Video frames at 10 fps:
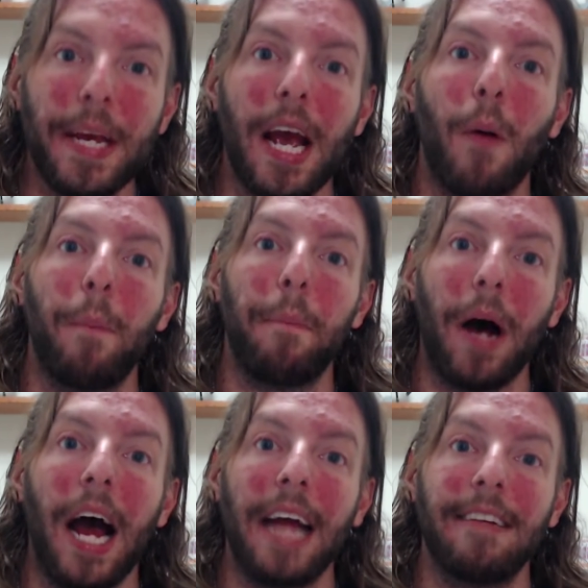be out
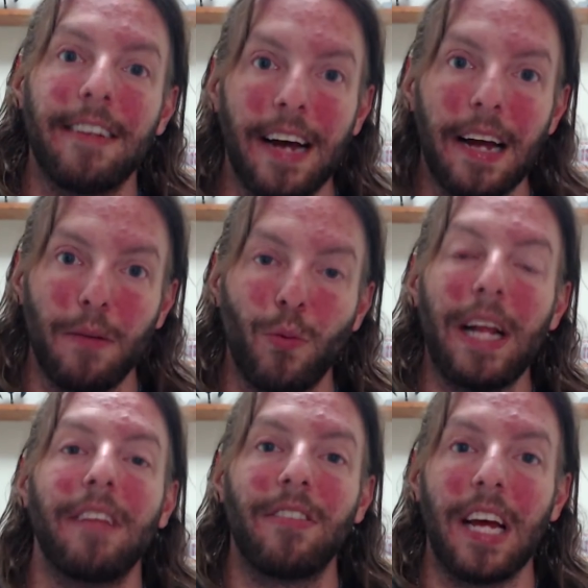by tonight,
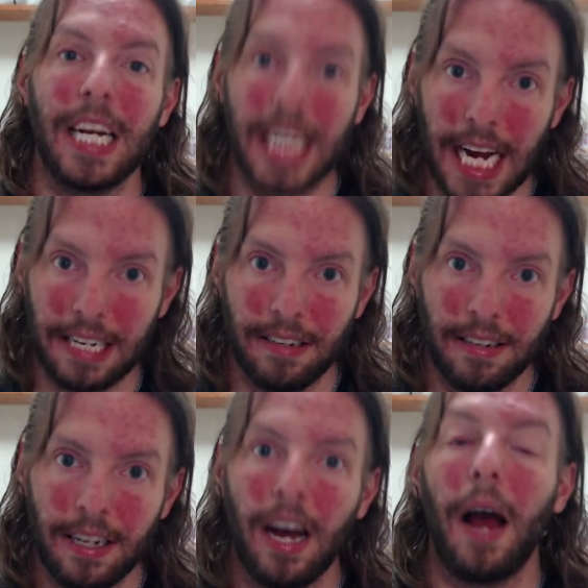Wednesday night.
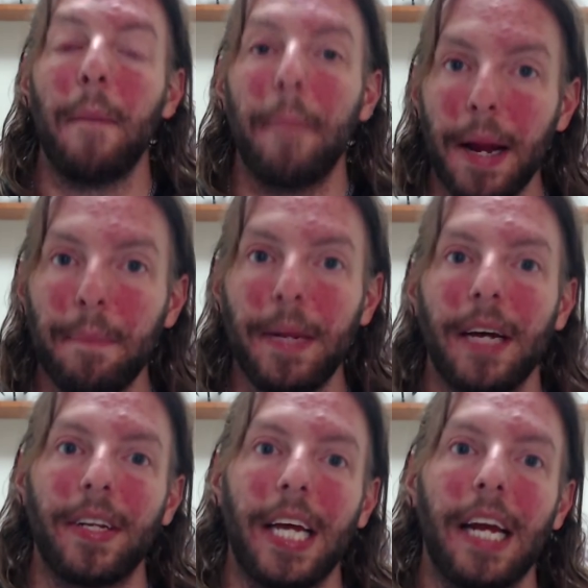I might be
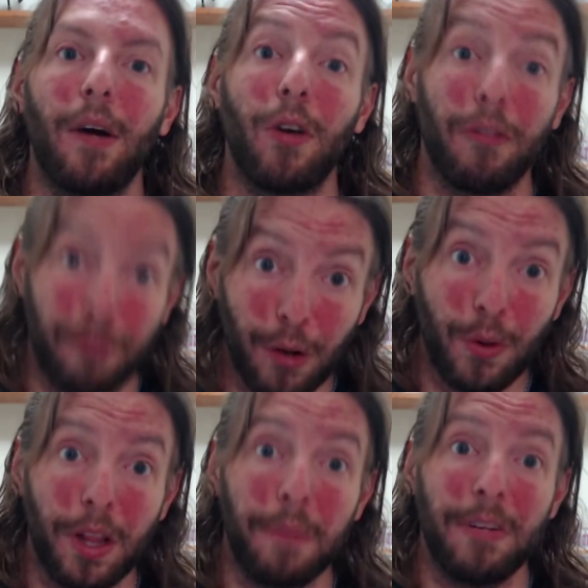able to get out a few
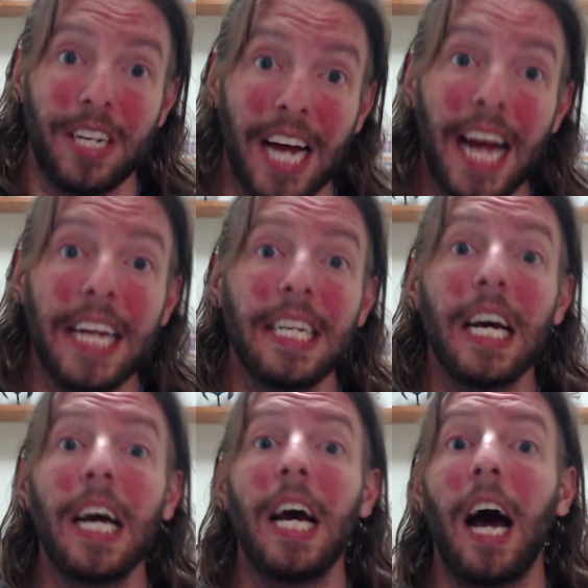of them tonight.
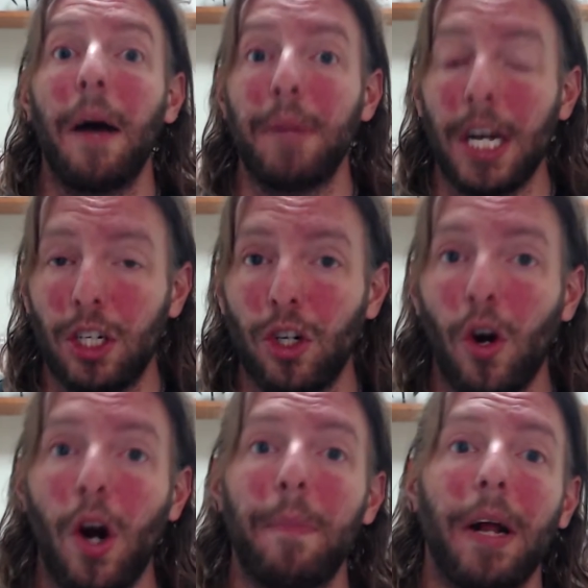I'm not
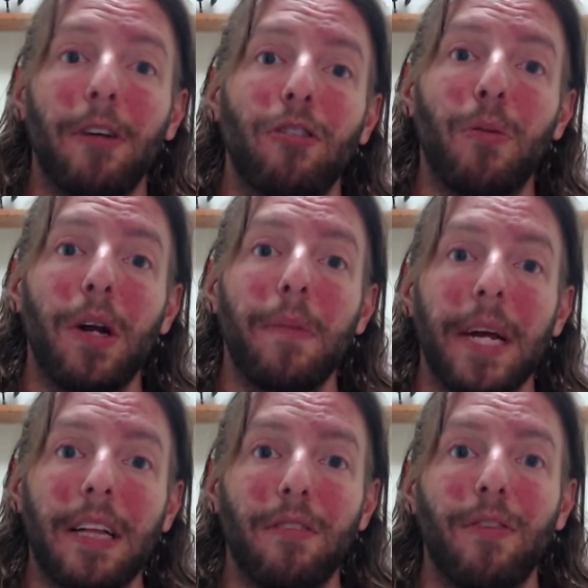sure, but I just wanted to
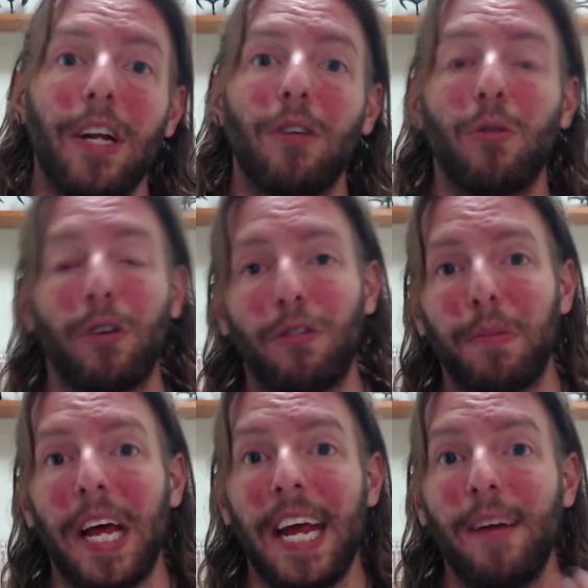make this video to
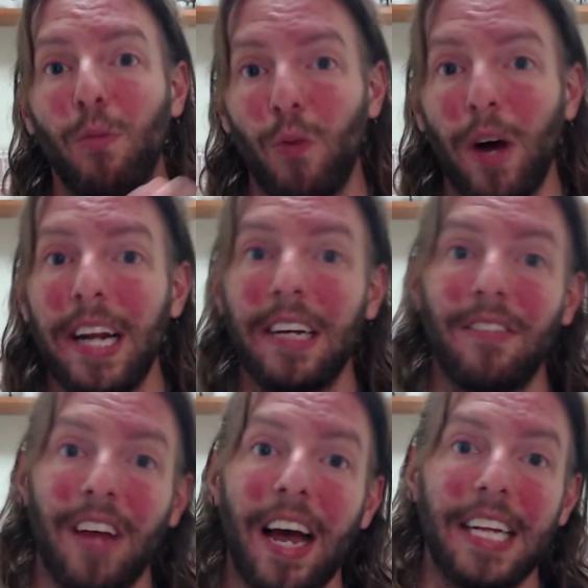explain what
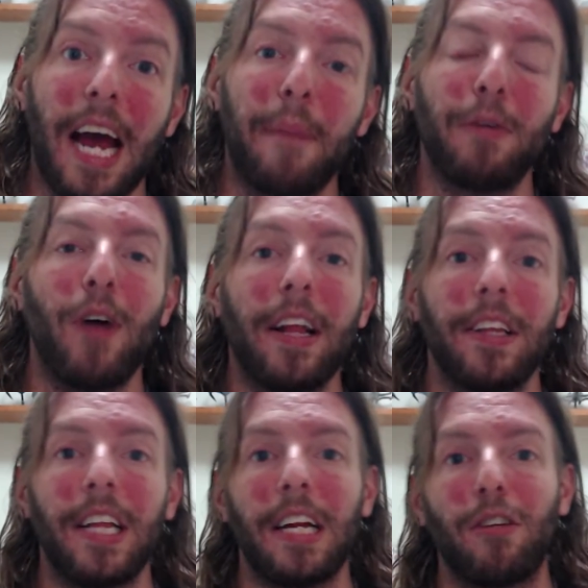exactly happened rather
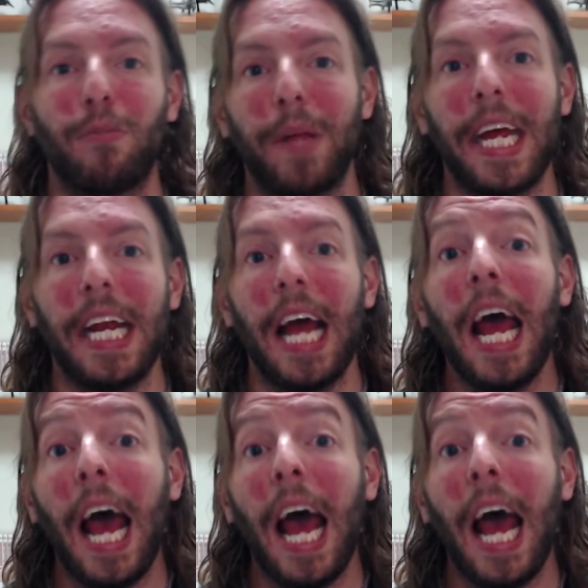than explain